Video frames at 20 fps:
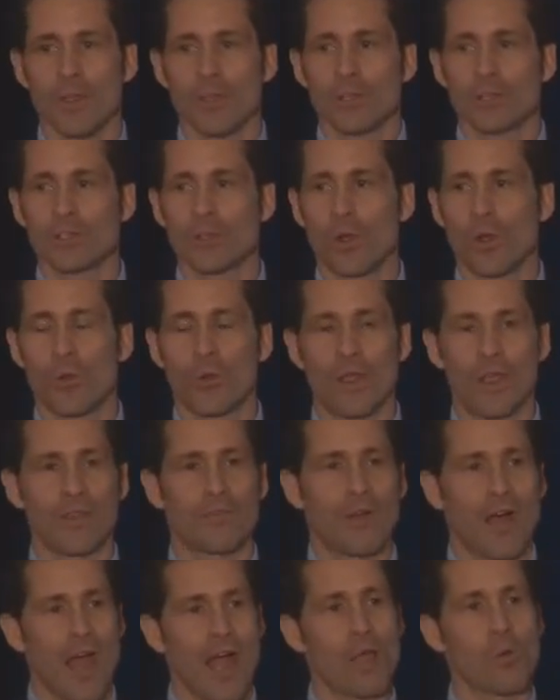So
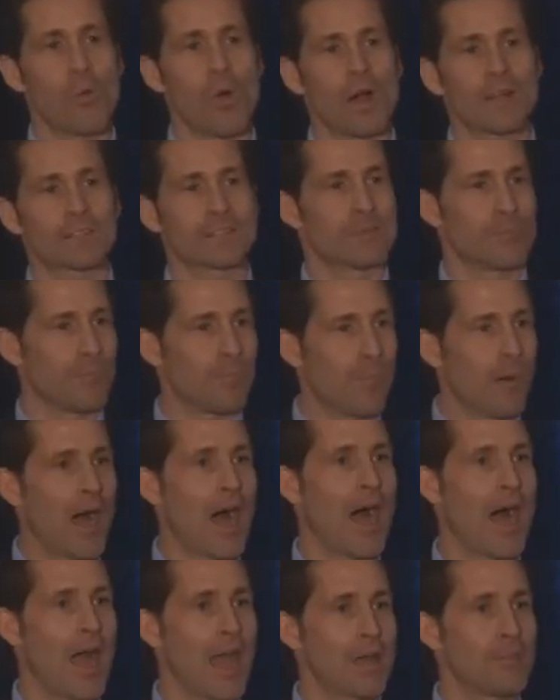if I want to
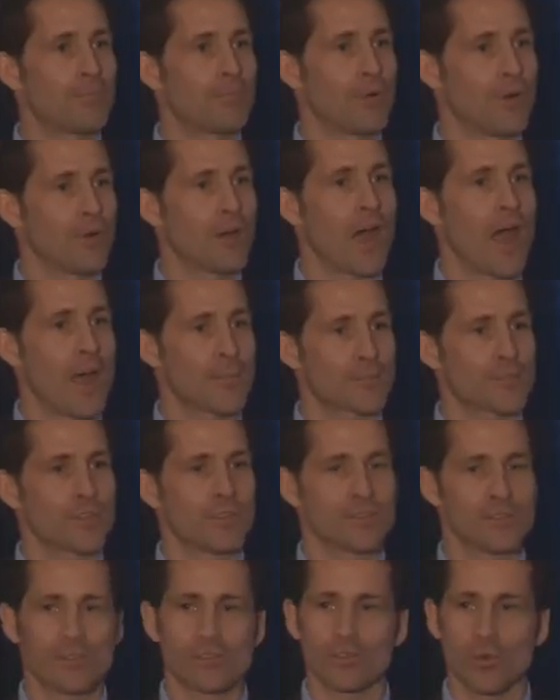buy put
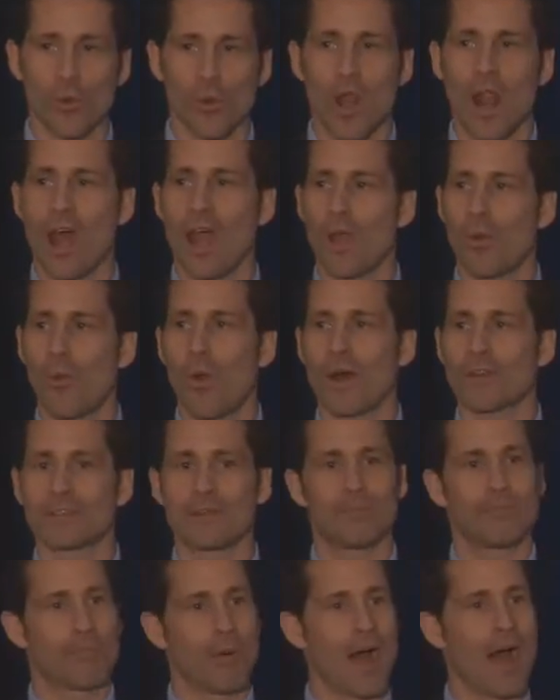options, or I want
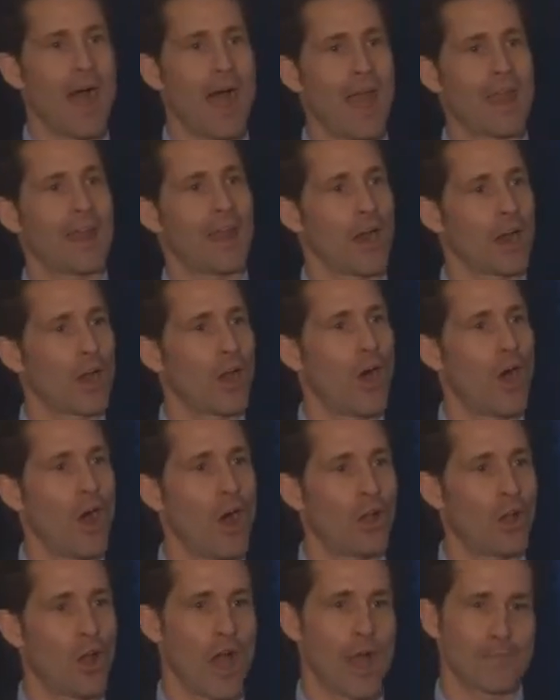to buy a
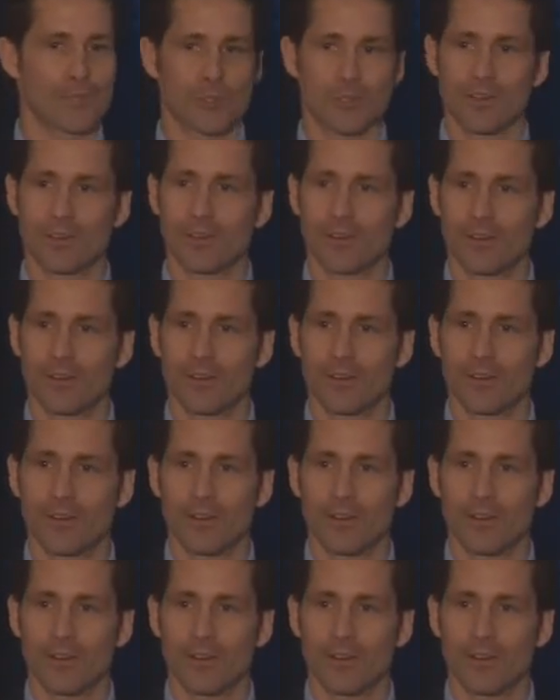call option,